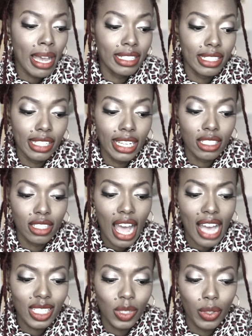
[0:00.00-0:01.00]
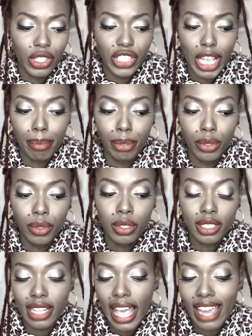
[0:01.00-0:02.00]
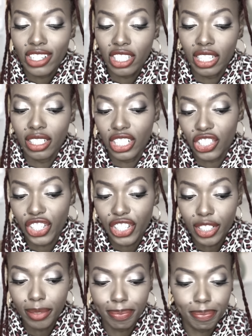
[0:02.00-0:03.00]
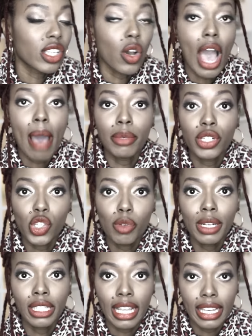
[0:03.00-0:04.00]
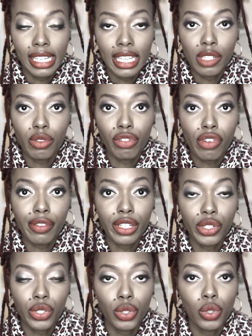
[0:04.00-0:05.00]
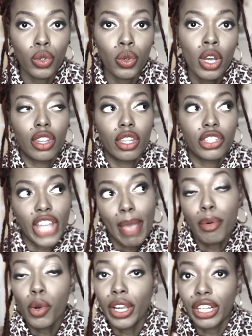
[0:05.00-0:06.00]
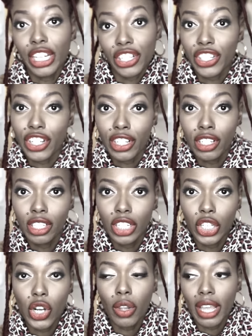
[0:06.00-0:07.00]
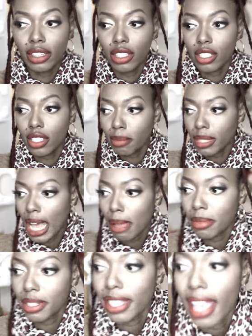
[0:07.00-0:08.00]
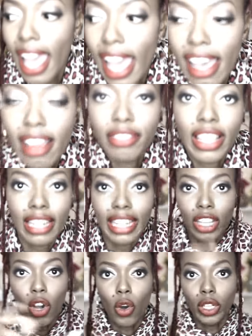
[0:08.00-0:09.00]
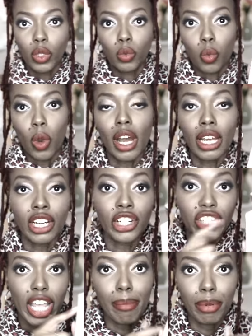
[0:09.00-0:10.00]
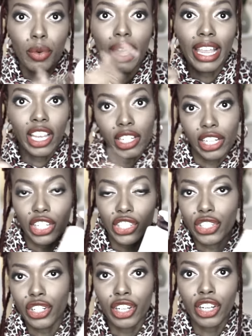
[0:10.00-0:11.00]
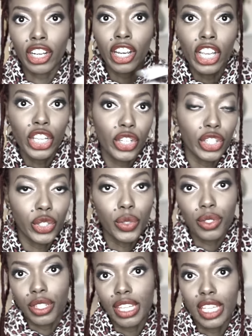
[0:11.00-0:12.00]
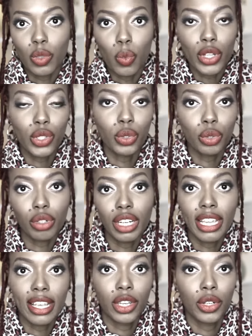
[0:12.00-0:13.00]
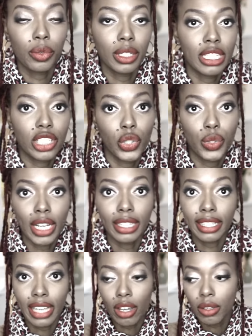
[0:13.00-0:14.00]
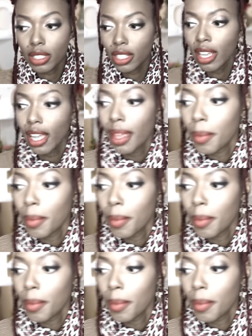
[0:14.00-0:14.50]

my teenage locks with shampoo slash conditioner? So I'm assuming that he's referring to shampoo conditioner. You know, like sometimes they have that like all-in-one shampoo and conditioner. You could use this, one, two, three, and you don't need to use anything else.